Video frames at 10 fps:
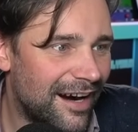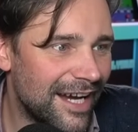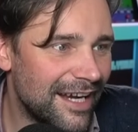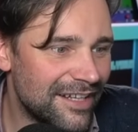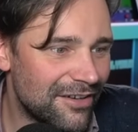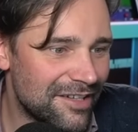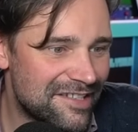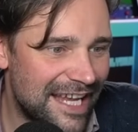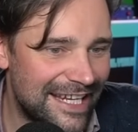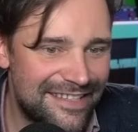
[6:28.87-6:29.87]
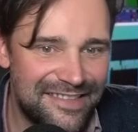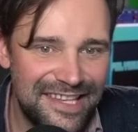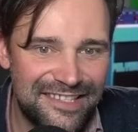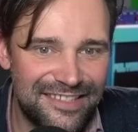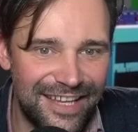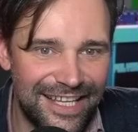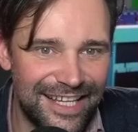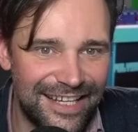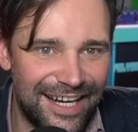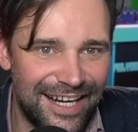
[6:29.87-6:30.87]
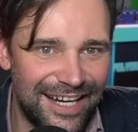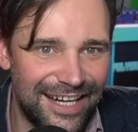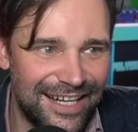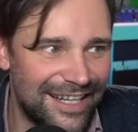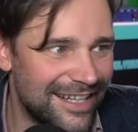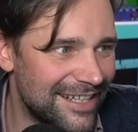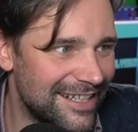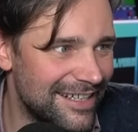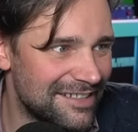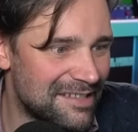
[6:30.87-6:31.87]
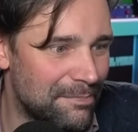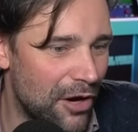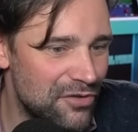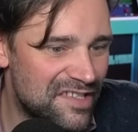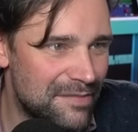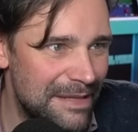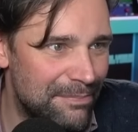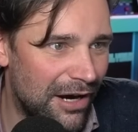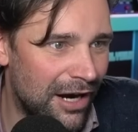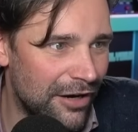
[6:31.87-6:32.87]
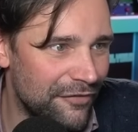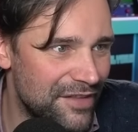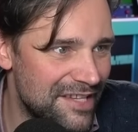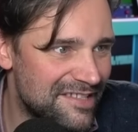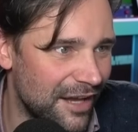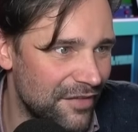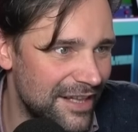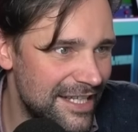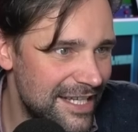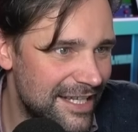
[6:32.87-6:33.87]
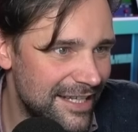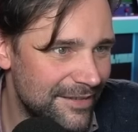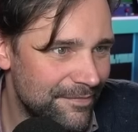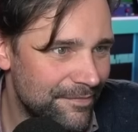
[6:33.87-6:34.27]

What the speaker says: I don't understand. Is this like supposed to be part of this other leak?